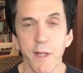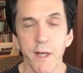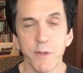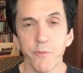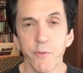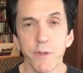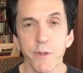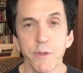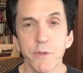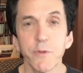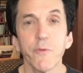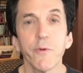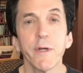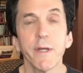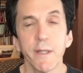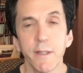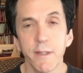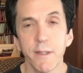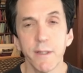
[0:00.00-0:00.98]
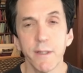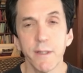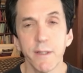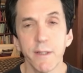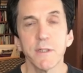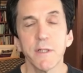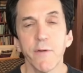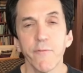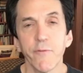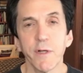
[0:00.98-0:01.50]
realize what he's doing he
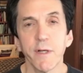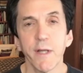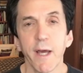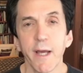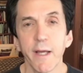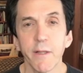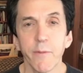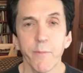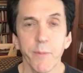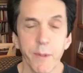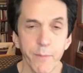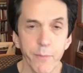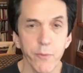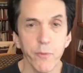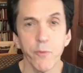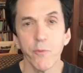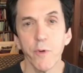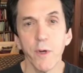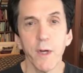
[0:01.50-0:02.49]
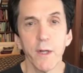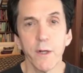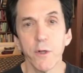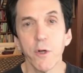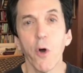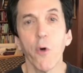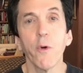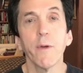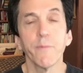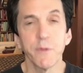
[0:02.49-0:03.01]
does this every day and the people who
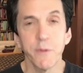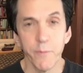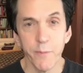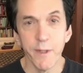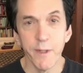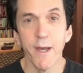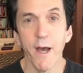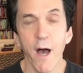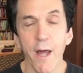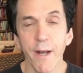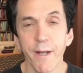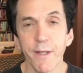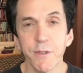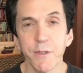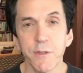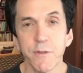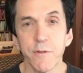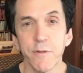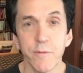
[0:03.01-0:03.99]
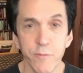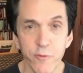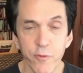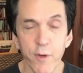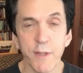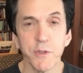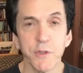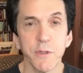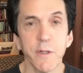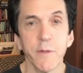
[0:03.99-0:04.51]
know him to be honest
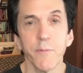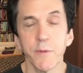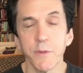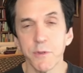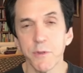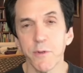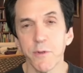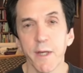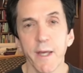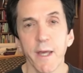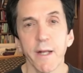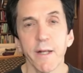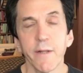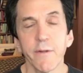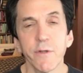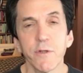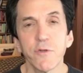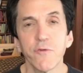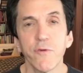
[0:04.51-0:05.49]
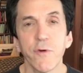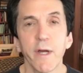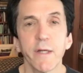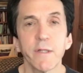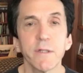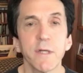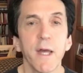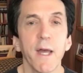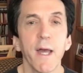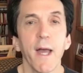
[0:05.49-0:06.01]
trust him and so they get in these
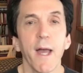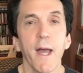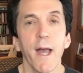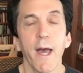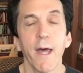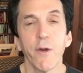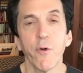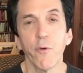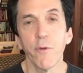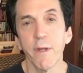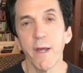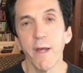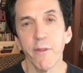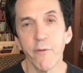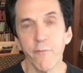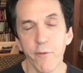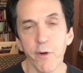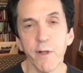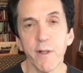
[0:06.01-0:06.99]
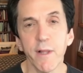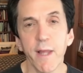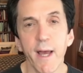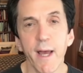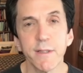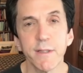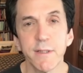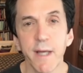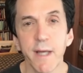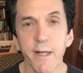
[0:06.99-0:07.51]
trains and only on the very
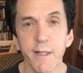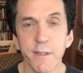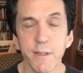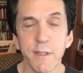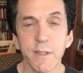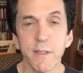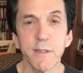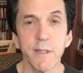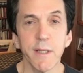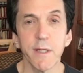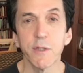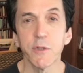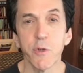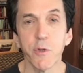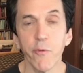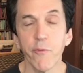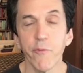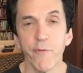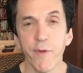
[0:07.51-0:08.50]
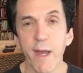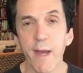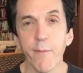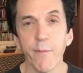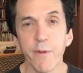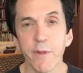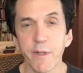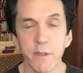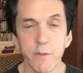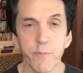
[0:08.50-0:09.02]
last day does he see his own
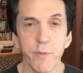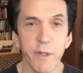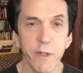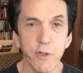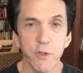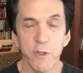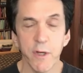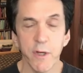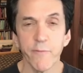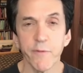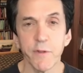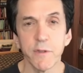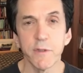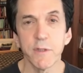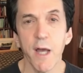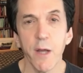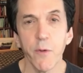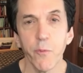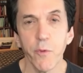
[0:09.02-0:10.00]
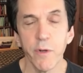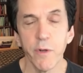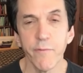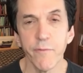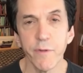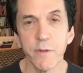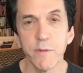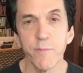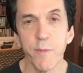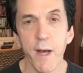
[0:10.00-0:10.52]
family is being shoved inside one
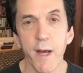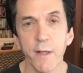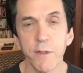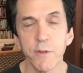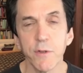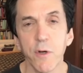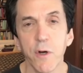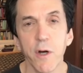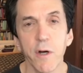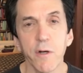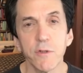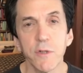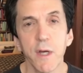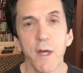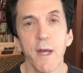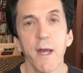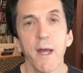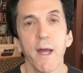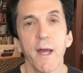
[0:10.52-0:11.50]
of these boxcars.